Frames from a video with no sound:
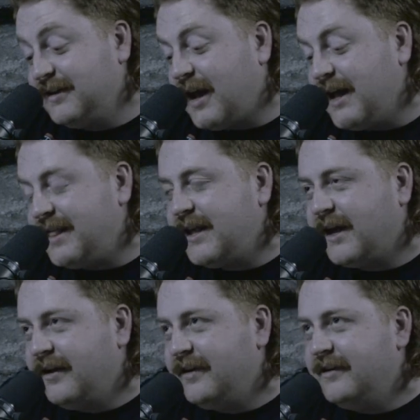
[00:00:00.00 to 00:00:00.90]
I
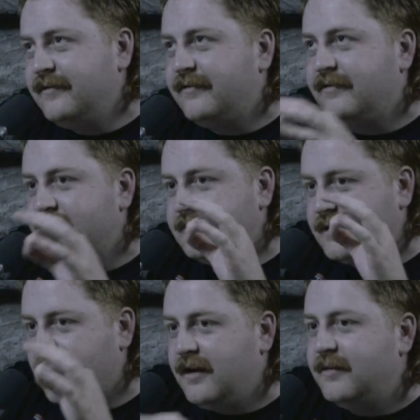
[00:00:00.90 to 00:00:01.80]
think of
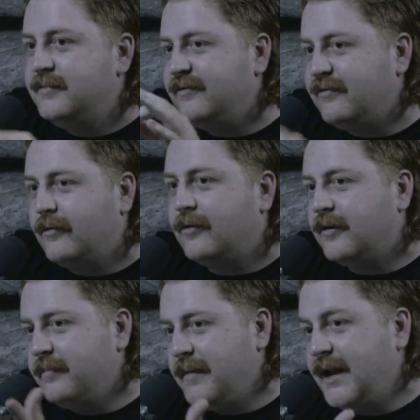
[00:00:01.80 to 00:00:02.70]
"Come Before
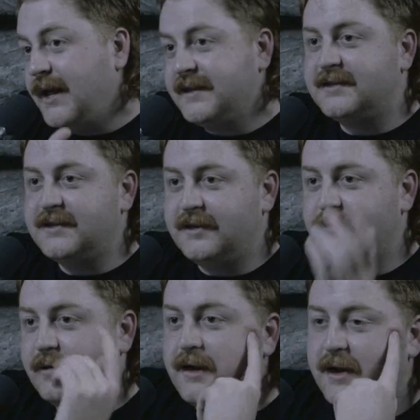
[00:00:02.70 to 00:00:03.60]
Men at Sea"
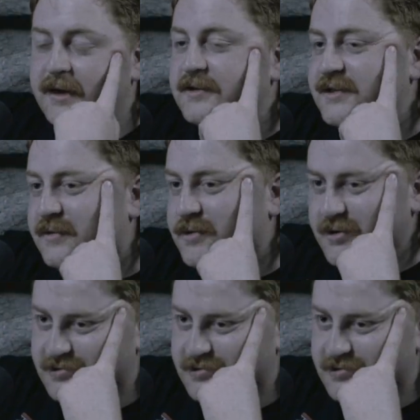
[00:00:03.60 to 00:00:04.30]
when I hear semen.